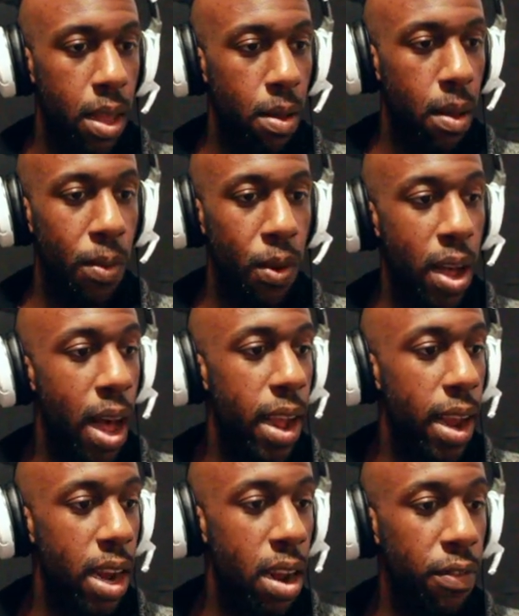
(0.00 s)
Mumbo
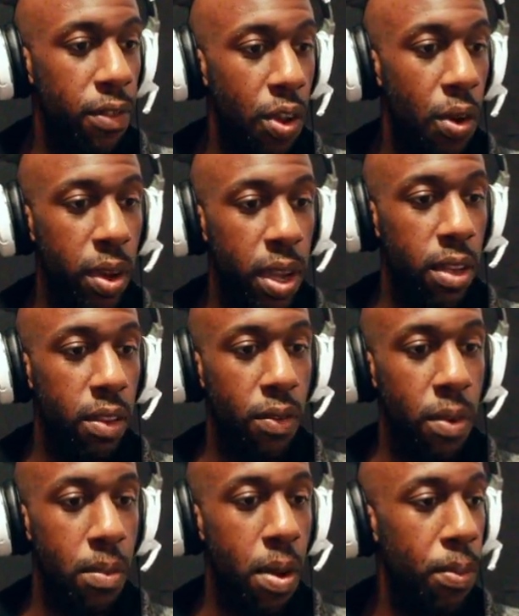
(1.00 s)
got enough tokens
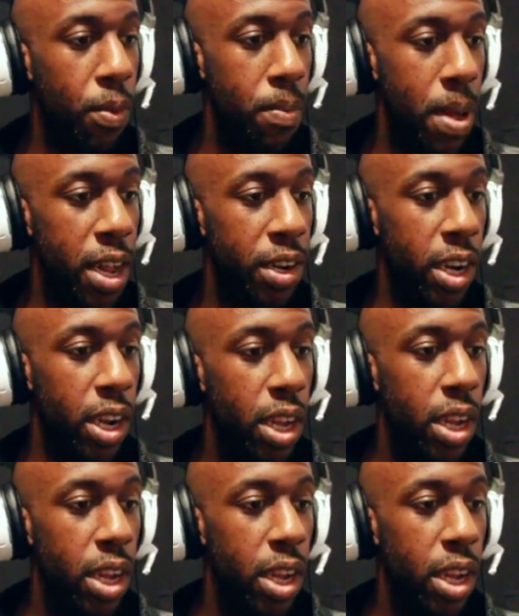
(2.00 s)
for Mumbo magic.